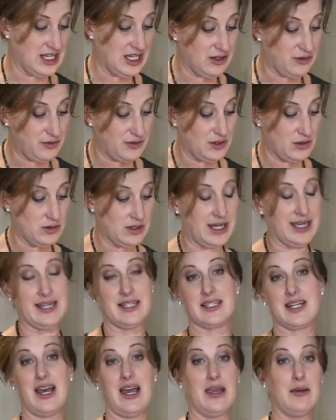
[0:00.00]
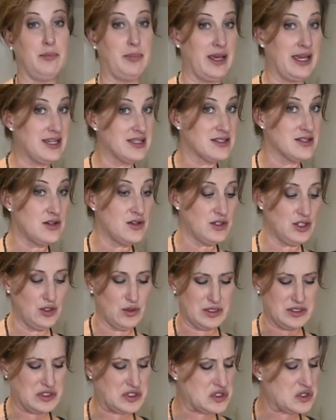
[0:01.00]
If you like Thai basil, you
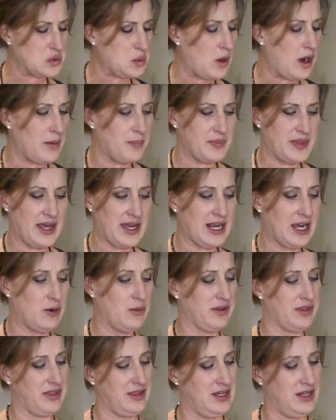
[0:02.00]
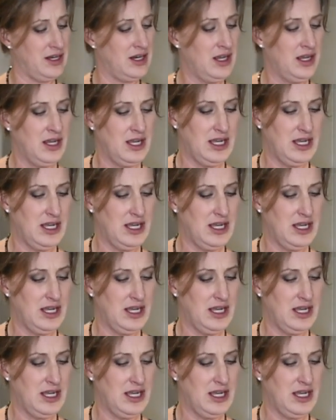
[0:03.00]
could swap that out with it.